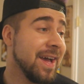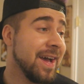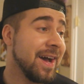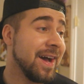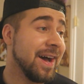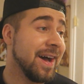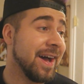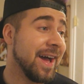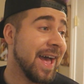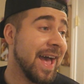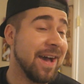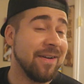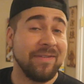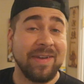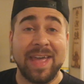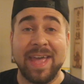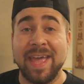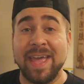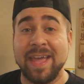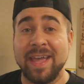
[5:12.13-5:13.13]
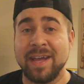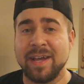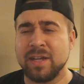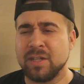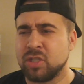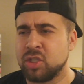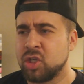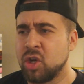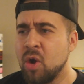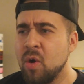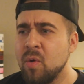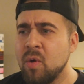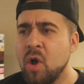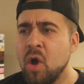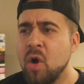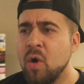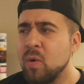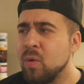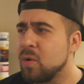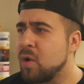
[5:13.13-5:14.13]
have a
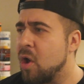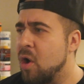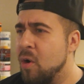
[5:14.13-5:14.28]
chokehold